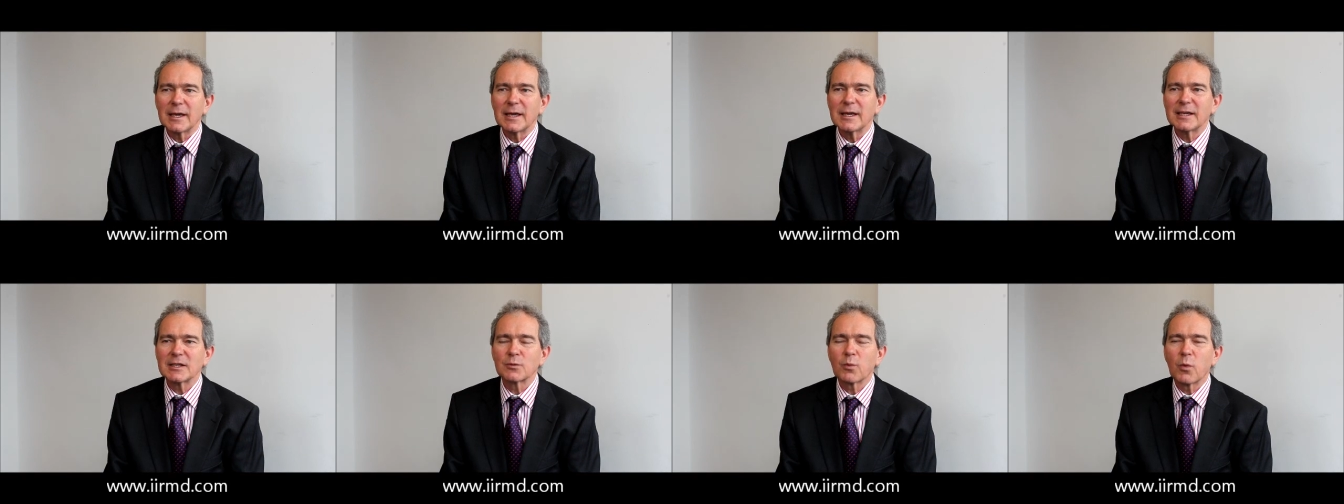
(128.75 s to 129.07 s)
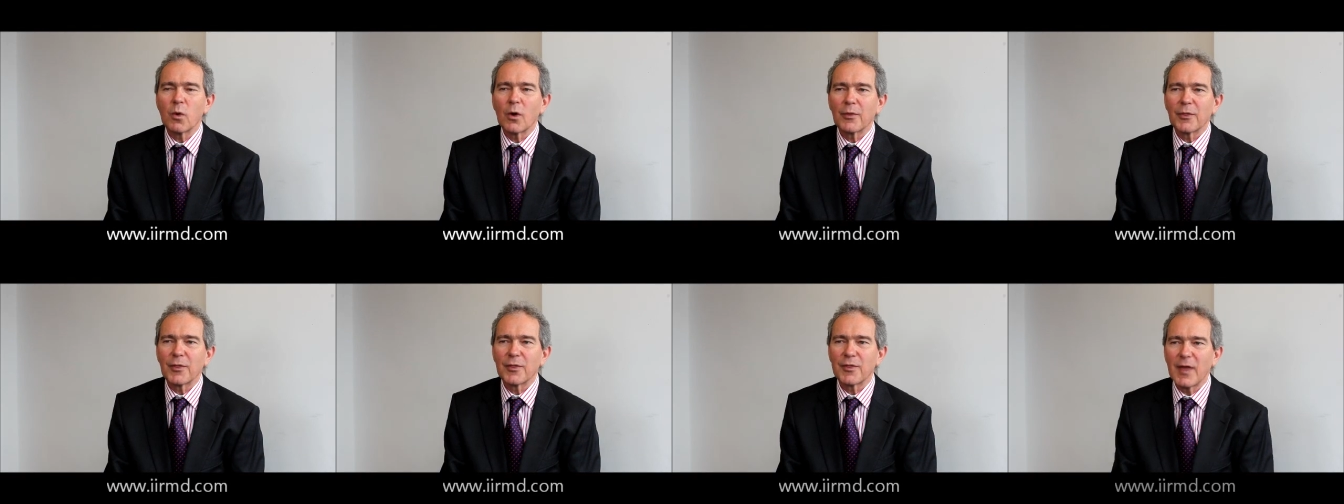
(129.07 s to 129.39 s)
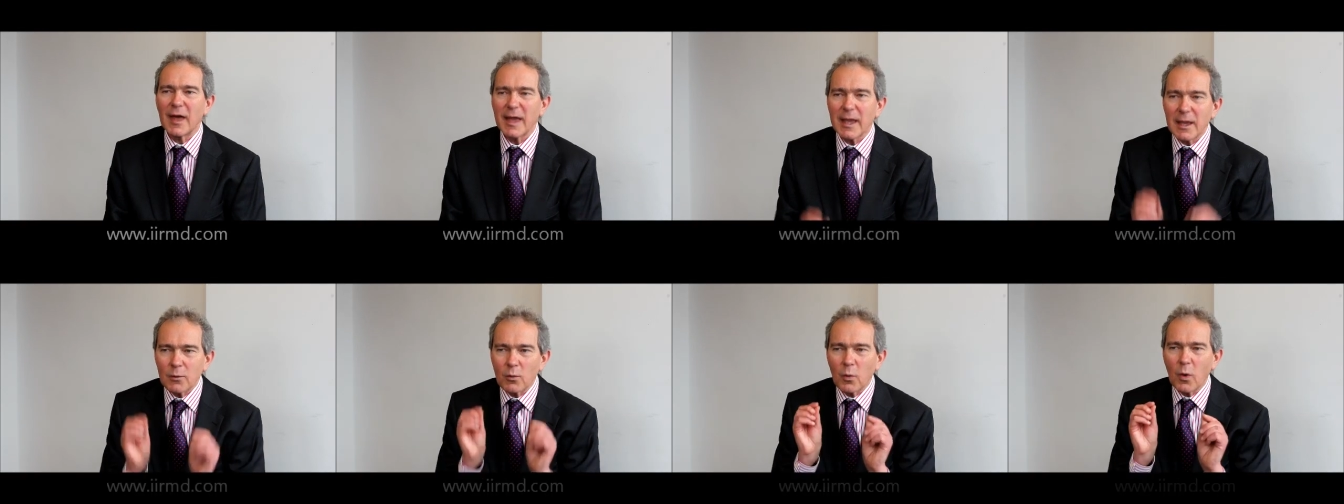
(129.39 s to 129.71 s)
is what
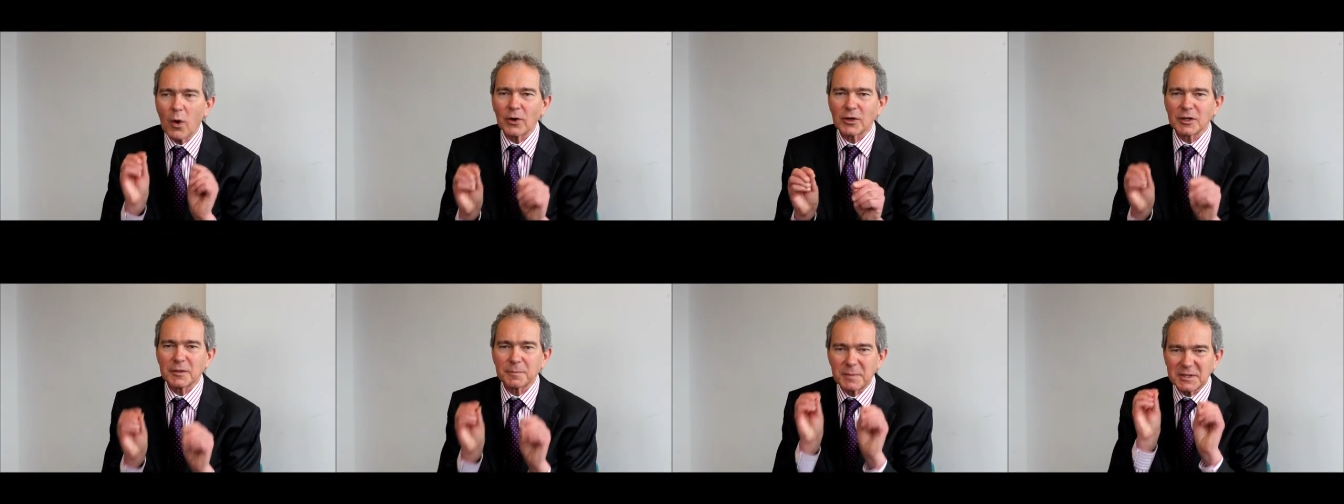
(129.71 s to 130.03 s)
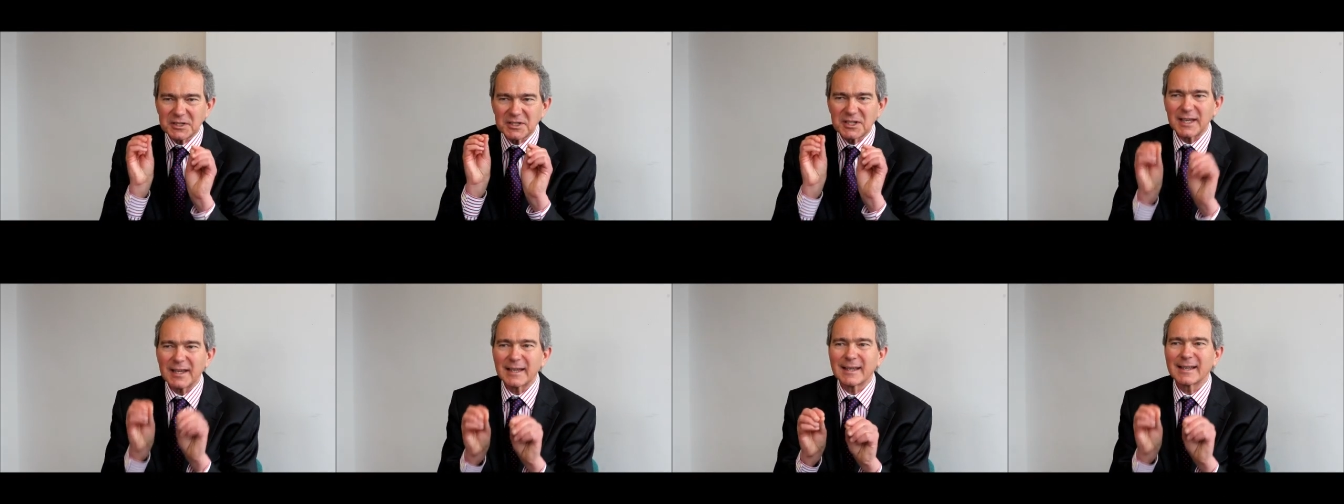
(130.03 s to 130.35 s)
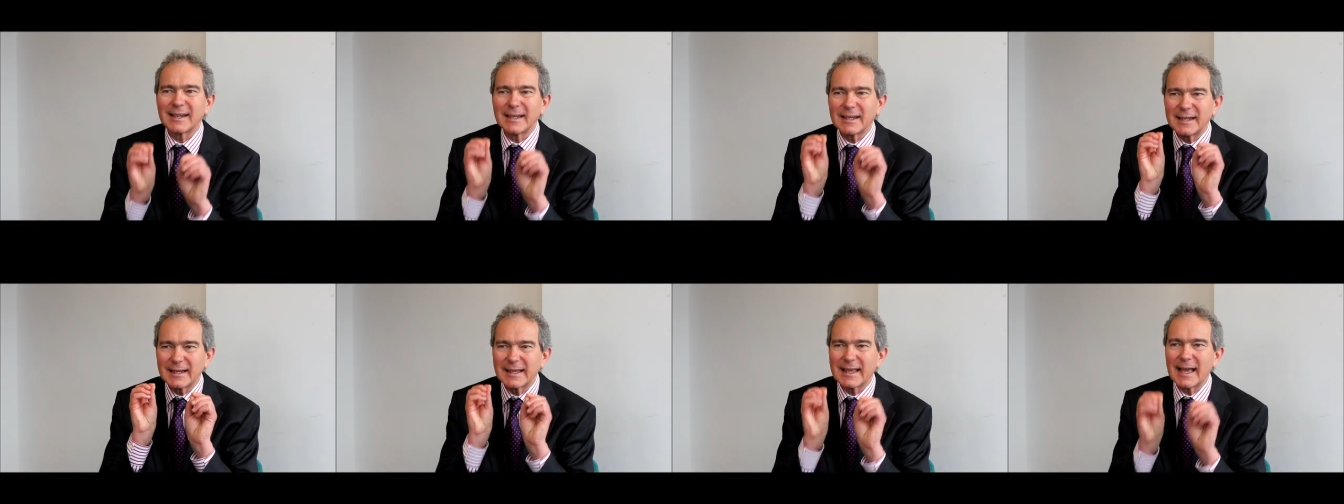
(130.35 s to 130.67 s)
they want
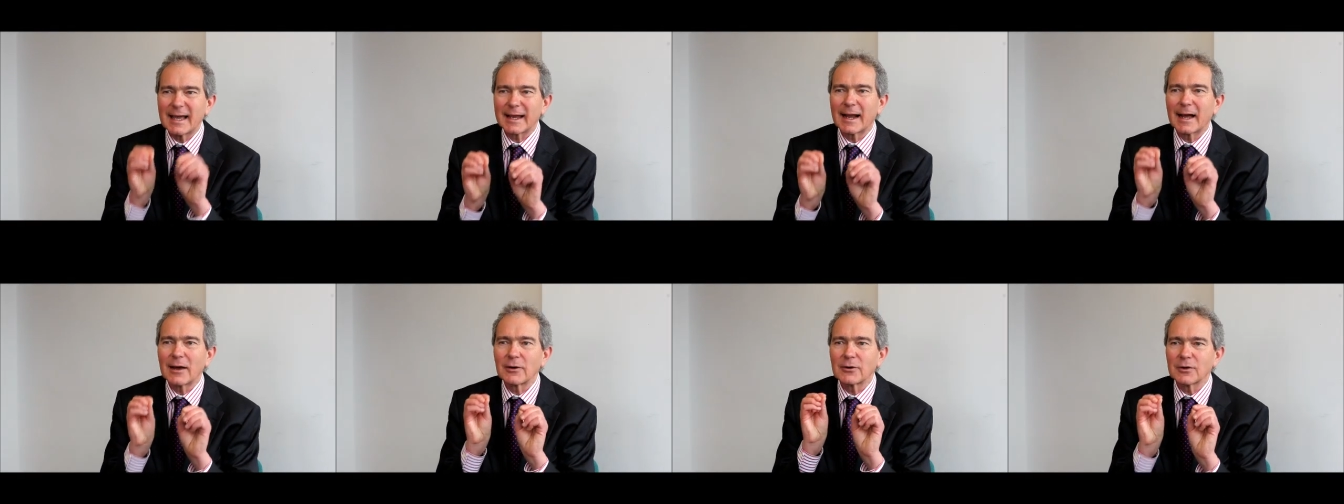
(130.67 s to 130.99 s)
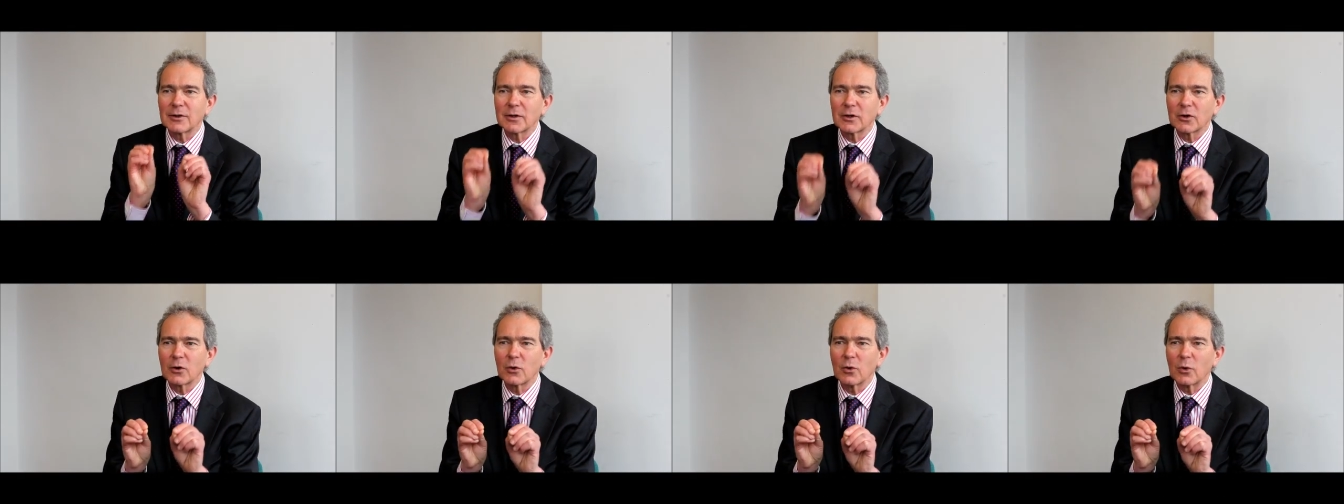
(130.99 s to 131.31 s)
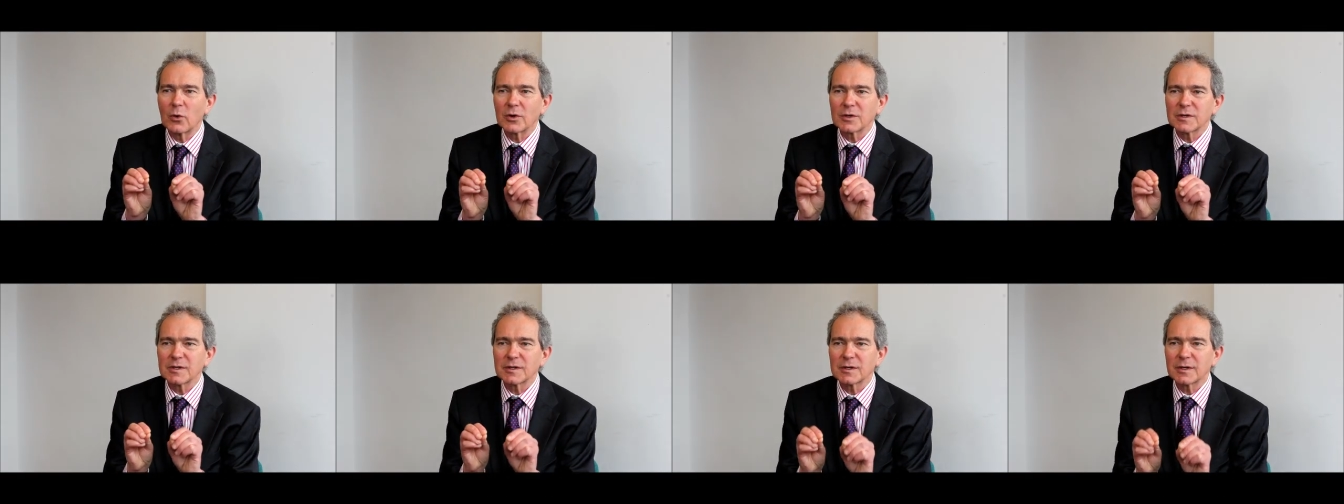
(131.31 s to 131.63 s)
particularly to get out of the
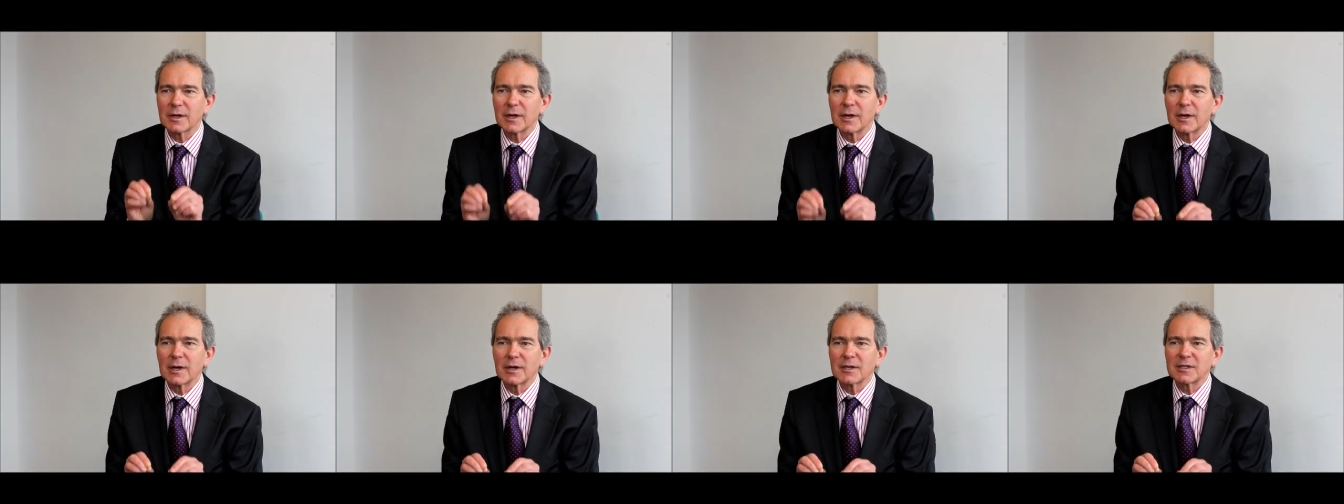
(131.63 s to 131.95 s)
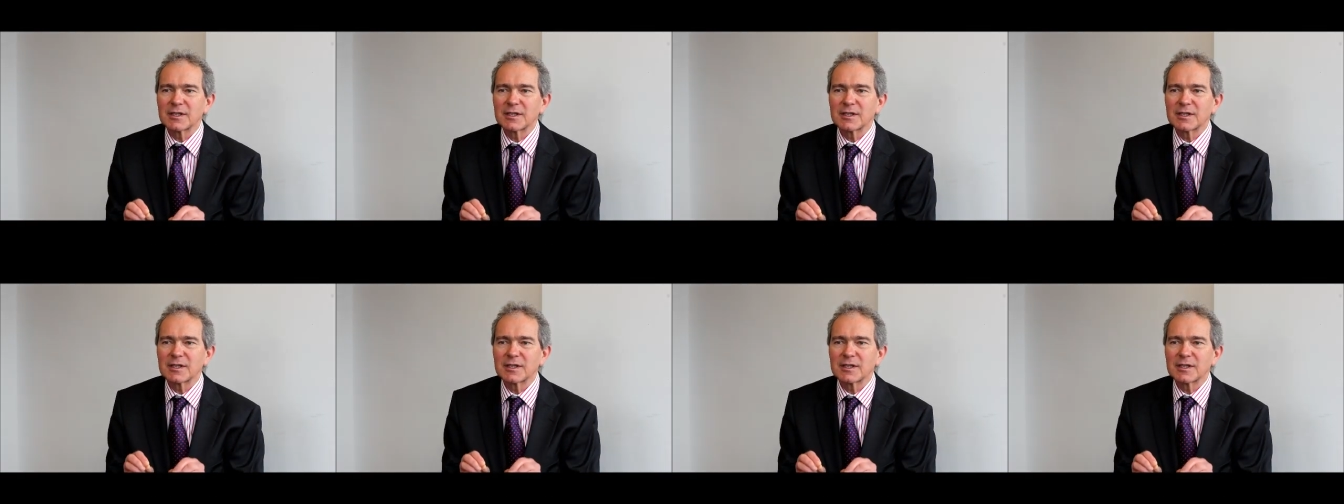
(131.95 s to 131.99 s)
course.